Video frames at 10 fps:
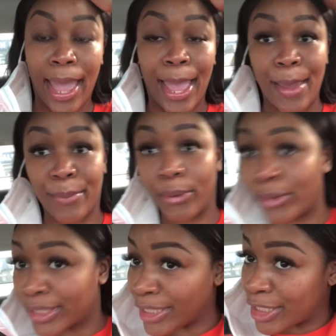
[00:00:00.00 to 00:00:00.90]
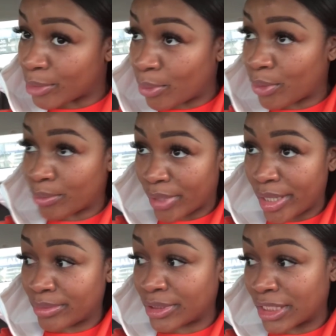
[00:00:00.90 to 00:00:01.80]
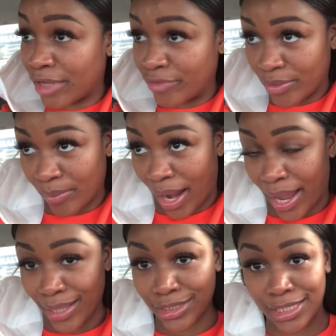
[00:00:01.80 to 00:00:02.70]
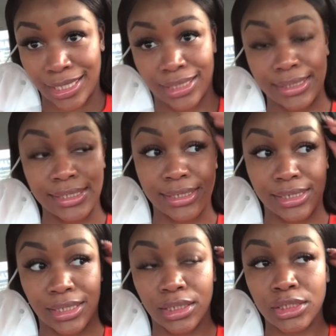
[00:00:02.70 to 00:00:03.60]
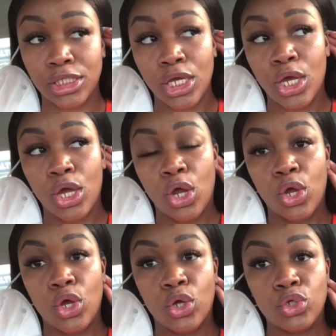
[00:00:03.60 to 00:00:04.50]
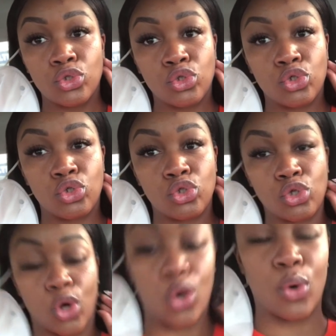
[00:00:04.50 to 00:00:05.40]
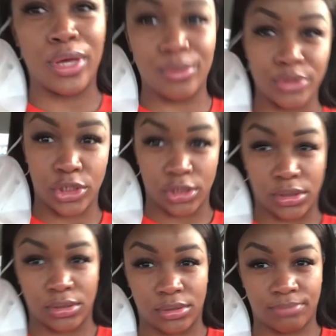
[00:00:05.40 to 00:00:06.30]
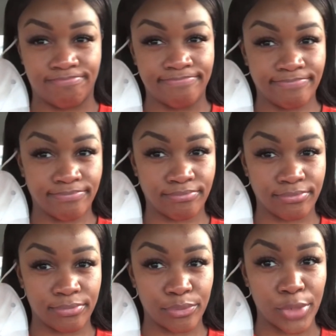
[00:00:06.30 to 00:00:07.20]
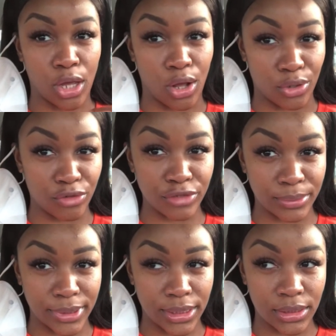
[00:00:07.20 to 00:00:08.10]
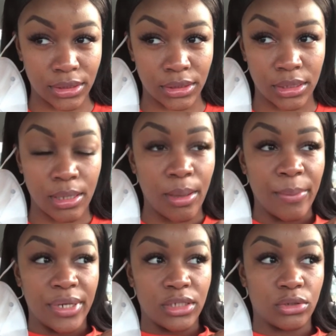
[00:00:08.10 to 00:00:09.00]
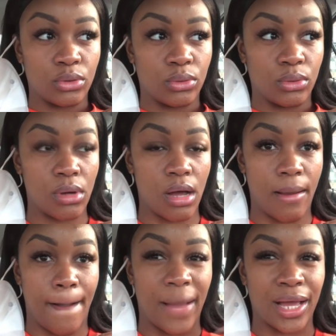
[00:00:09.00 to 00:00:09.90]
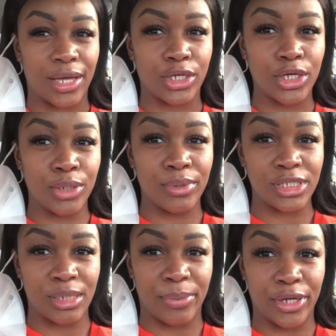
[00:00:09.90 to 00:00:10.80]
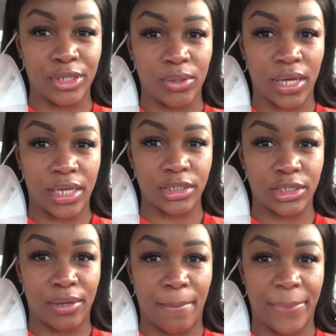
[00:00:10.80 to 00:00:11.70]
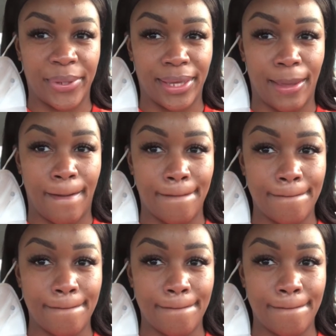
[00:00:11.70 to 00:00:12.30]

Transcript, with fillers: and pulling the poor reps left and right to get assistance. So it was just all over the place, but it's cool. I could have went to the bigger location, but